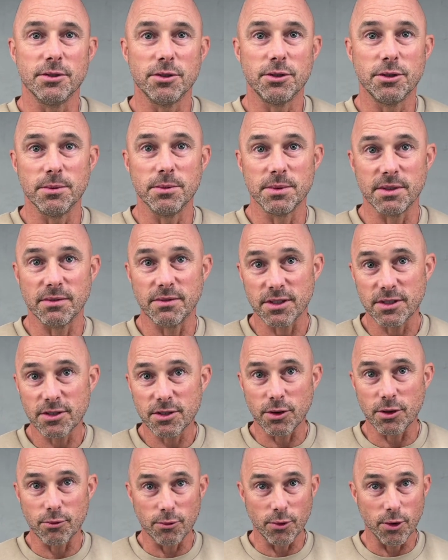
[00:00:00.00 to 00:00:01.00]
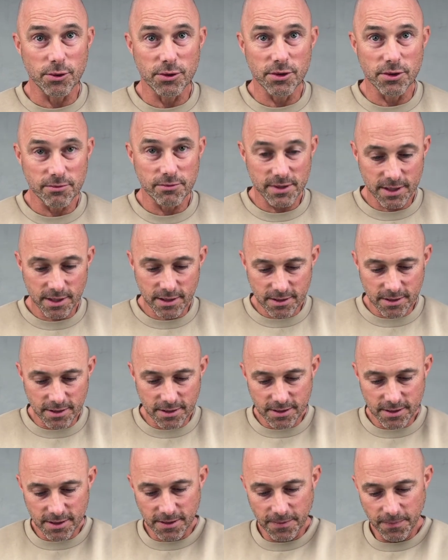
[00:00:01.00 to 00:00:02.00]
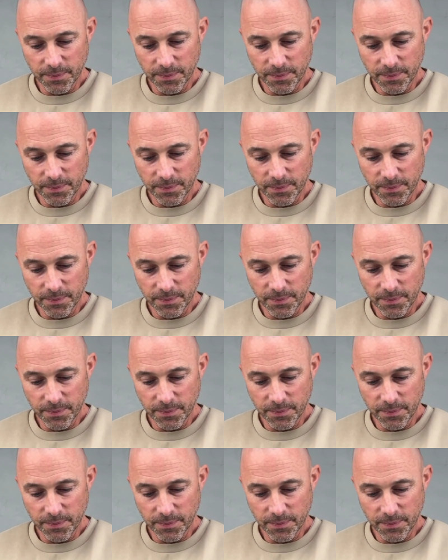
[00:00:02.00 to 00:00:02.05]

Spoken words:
terms of its corrosion resistance.